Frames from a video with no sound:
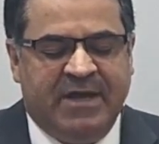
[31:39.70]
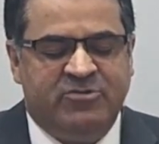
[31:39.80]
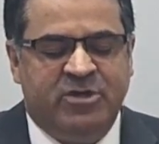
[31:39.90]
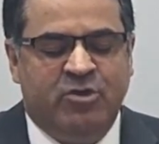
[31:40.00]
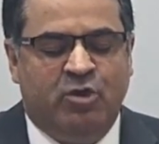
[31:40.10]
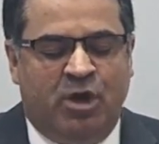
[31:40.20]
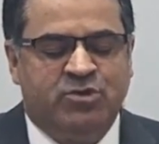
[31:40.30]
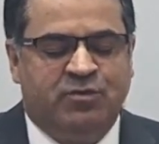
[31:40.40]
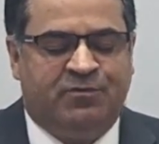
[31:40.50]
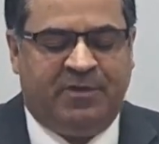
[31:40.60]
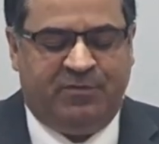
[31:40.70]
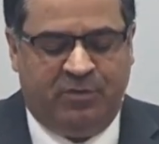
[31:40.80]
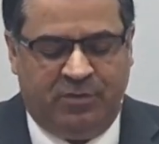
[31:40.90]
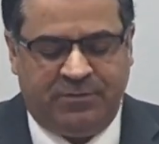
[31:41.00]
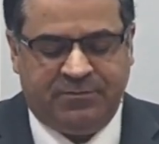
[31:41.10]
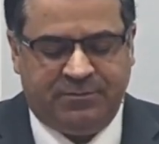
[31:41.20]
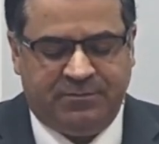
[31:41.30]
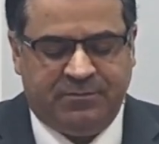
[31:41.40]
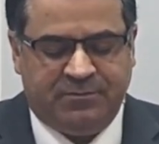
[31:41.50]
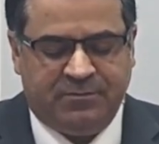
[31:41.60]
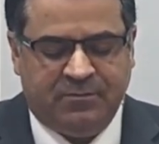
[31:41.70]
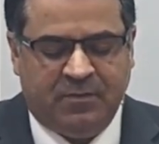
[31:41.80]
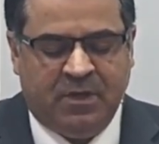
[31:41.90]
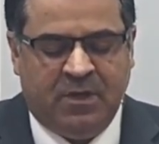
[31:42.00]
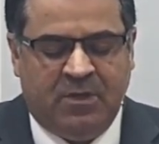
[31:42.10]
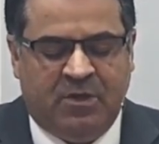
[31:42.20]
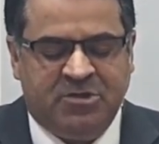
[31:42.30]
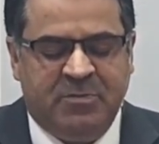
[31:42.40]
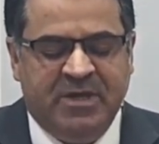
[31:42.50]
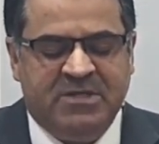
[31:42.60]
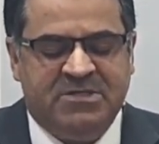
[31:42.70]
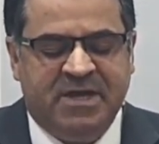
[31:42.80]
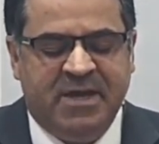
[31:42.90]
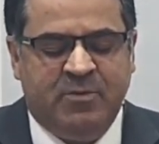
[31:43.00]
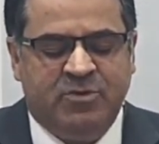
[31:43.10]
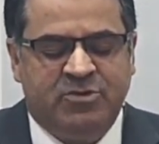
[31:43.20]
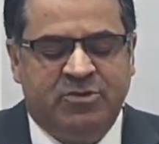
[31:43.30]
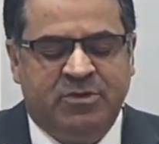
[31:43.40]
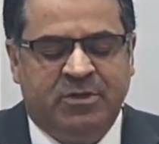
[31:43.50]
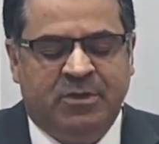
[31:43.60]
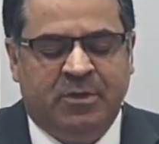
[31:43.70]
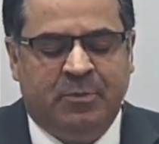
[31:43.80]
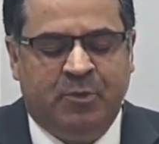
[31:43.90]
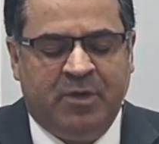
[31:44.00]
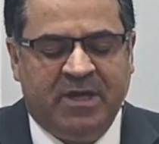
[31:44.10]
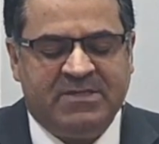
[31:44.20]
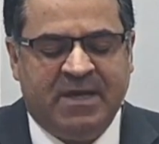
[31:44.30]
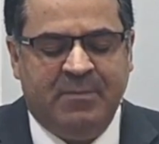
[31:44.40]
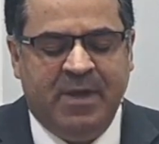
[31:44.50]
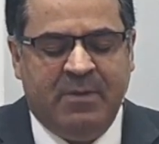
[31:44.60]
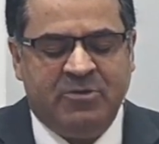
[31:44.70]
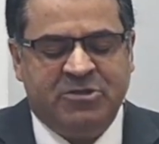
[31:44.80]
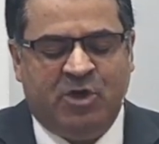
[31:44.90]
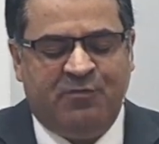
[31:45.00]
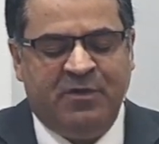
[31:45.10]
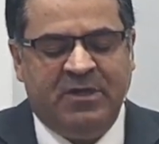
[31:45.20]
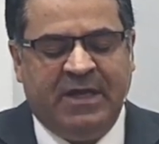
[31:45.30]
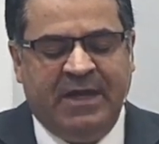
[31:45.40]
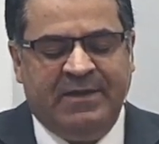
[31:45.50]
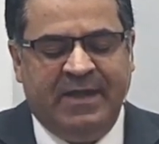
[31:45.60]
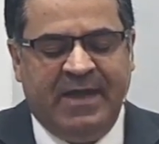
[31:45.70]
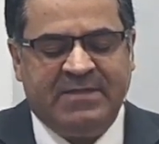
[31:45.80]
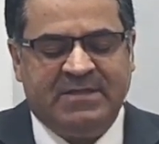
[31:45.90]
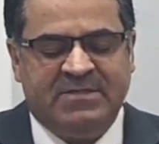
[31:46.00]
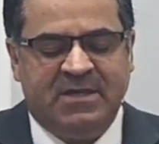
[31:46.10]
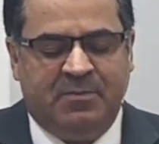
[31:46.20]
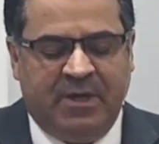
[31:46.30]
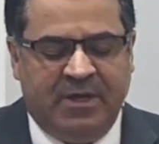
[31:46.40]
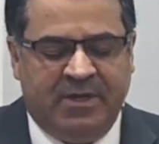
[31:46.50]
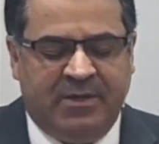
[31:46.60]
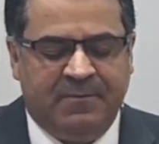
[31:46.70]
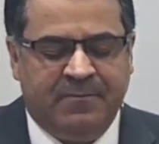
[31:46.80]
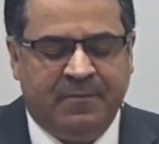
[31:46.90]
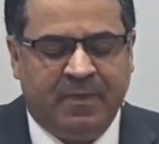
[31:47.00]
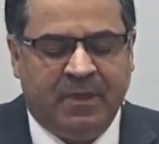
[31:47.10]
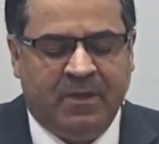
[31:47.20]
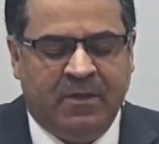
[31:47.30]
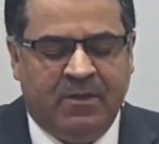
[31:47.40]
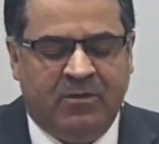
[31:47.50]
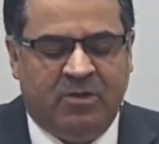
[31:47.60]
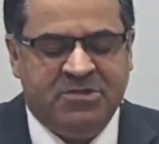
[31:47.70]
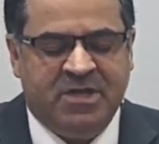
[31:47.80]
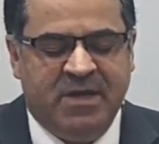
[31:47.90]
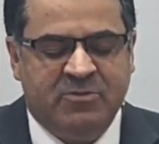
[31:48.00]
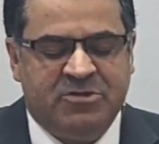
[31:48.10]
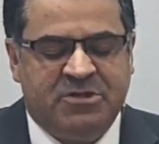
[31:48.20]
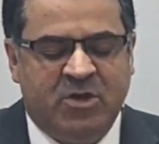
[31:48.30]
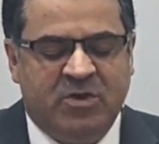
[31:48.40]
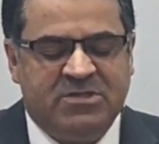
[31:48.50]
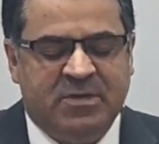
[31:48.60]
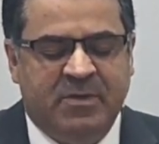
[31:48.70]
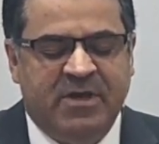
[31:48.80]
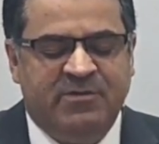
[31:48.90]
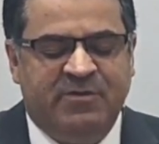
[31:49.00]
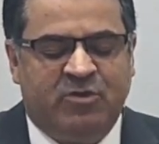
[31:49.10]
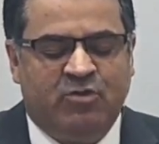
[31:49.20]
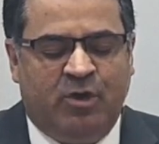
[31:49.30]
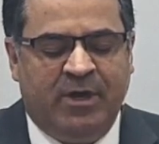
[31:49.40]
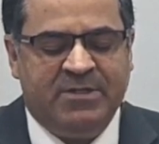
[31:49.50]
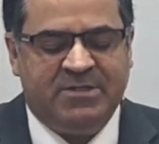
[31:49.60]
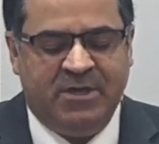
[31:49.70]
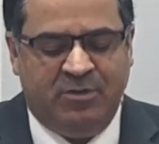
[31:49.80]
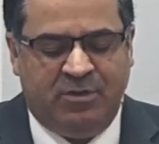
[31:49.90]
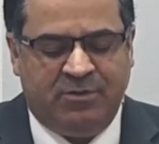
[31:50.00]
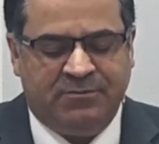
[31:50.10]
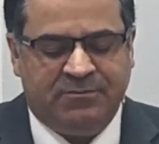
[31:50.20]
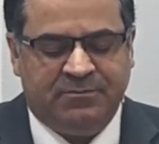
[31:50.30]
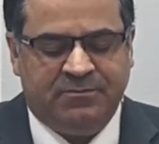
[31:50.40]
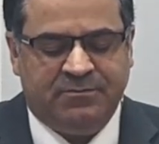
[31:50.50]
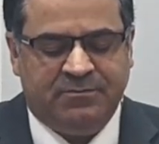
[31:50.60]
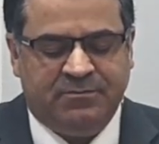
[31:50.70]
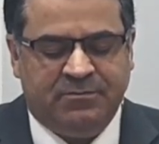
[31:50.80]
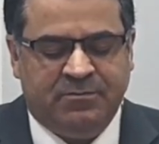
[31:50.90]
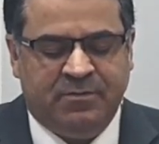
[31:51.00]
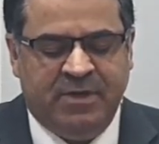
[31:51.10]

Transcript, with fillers: that have been ministered to in our behalf. We praise you because we know that at the end of this week, we're going to have a week of victories, Lord,